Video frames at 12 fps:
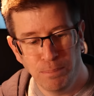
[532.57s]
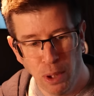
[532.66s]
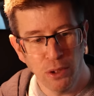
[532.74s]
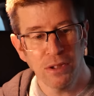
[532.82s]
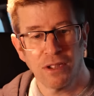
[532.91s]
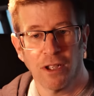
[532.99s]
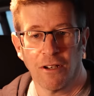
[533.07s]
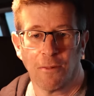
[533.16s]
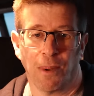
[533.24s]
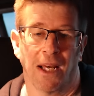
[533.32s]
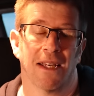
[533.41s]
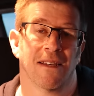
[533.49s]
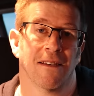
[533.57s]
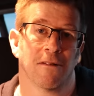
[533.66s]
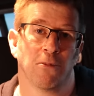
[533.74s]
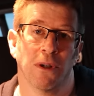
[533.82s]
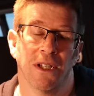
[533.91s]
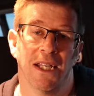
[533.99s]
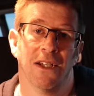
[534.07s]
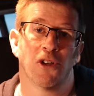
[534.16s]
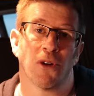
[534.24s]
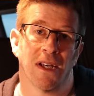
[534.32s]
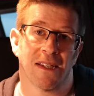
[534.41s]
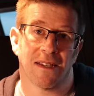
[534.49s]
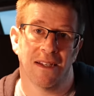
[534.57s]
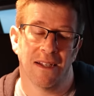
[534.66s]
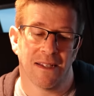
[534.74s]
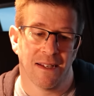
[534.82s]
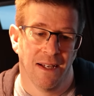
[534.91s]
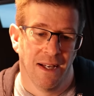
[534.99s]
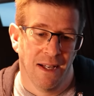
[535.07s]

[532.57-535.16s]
Both those places weren't interested,